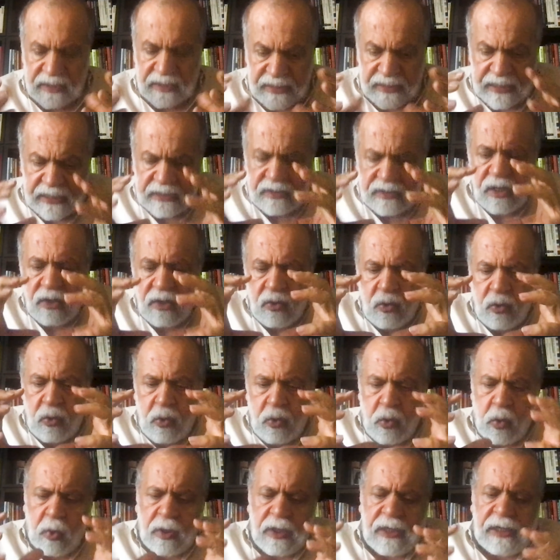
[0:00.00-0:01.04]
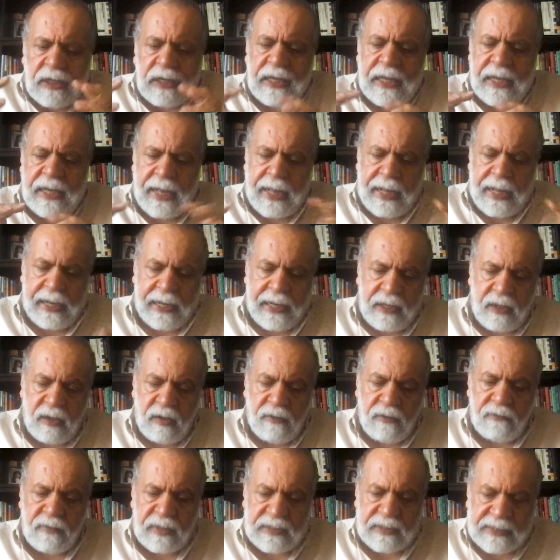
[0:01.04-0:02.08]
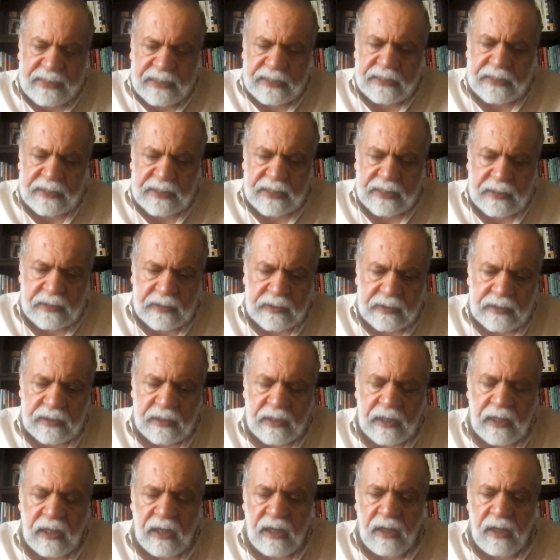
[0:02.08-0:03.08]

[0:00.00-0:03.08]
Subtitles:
These nuclei of resistance